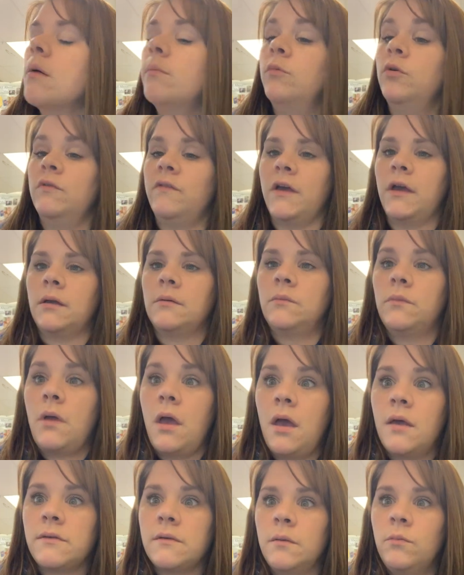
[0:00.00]
moving
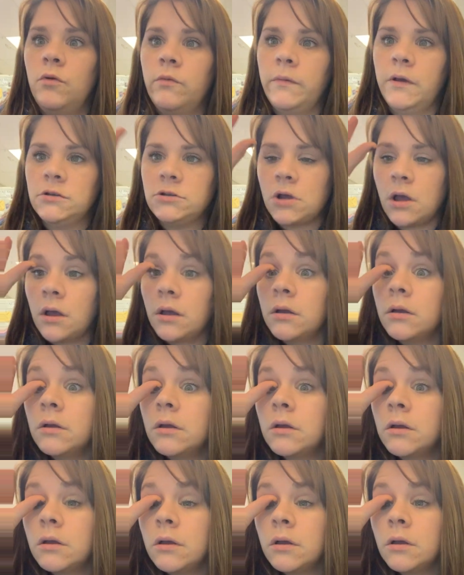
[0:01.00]
as I move my jaw.
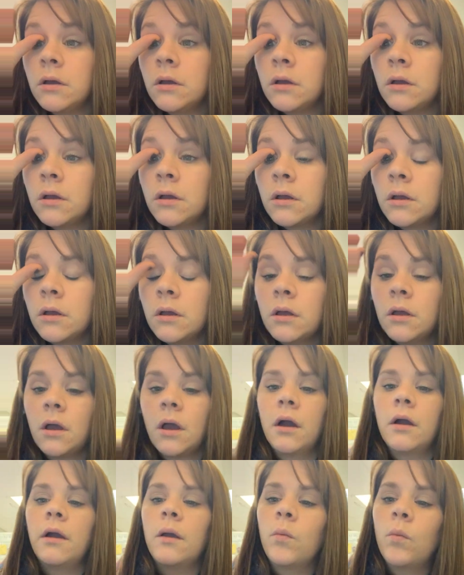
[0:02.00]

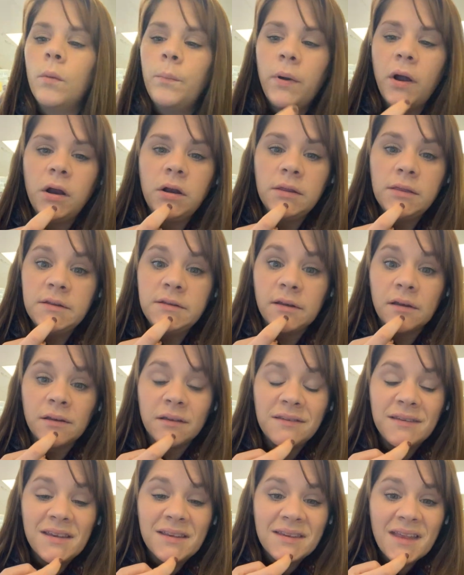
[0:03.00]
All right, what part of the tongue
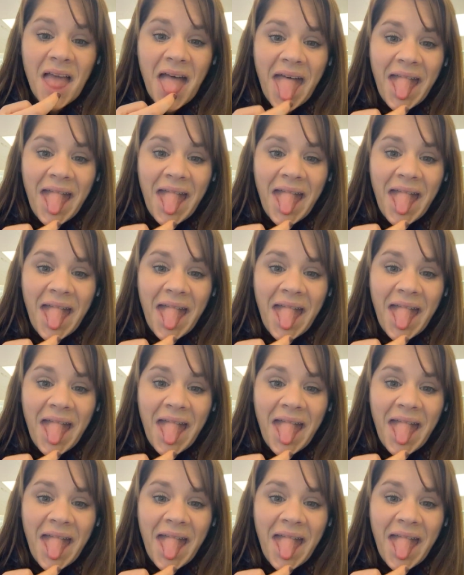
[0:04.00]
is this?